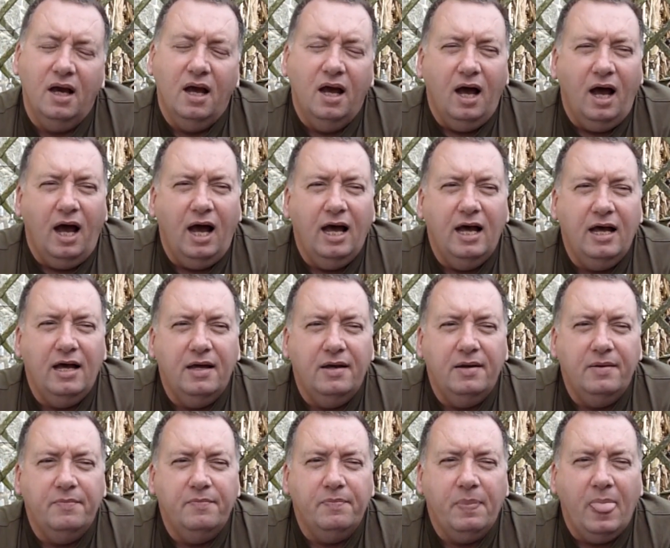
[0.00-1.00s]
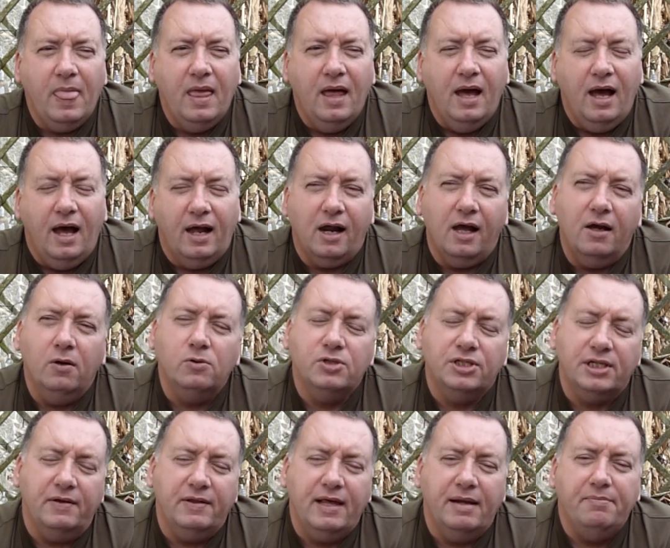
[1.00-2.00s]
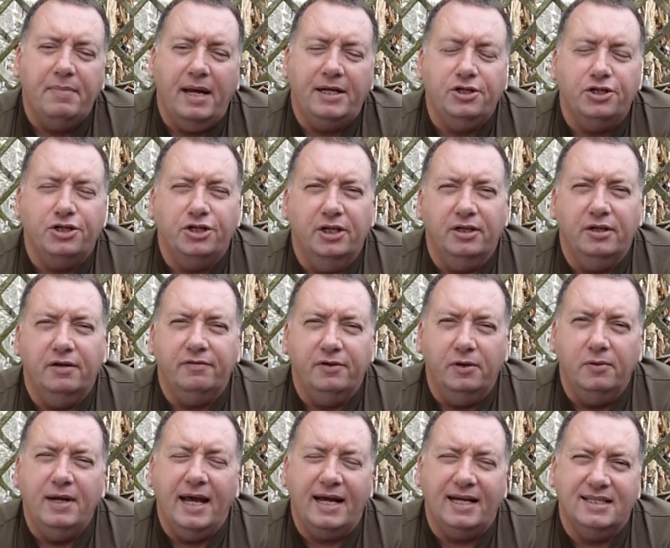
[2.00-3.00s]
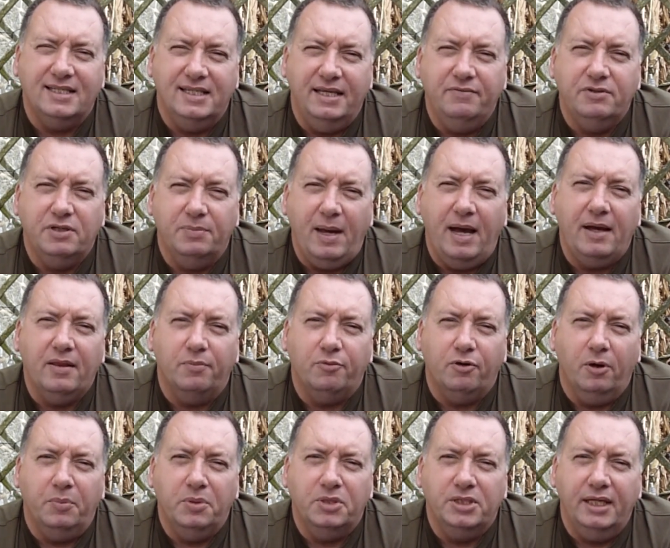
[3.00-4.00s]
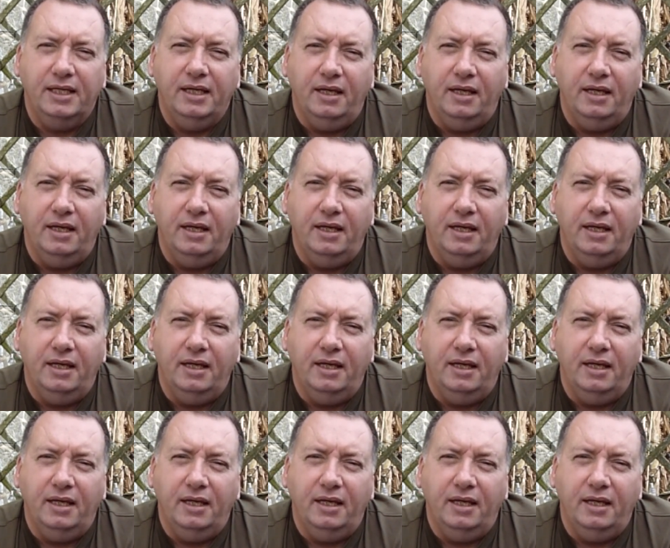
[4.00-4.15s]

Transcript: And I also then mentioned a few negatives about the property.